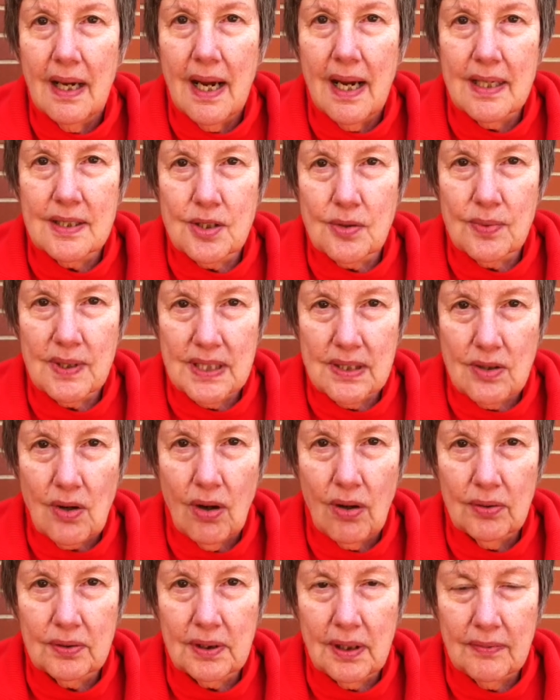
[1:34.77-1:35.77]
as a
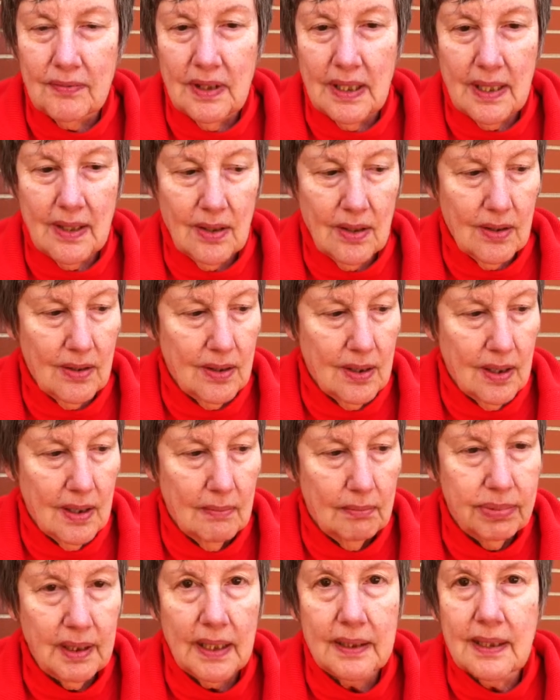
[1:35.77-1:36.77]
result of their
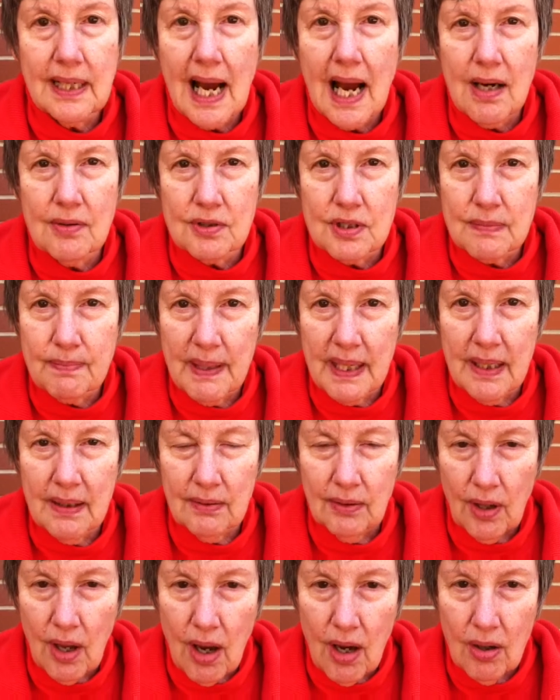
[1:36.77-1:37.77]
blood counts
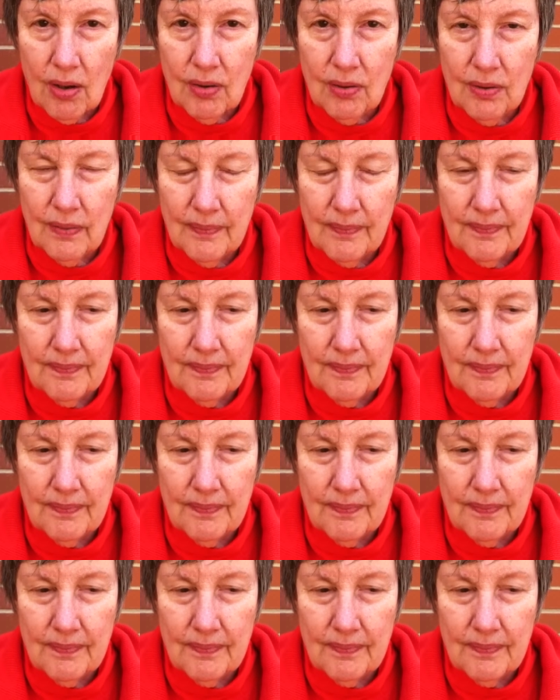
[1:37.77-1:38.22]
being low.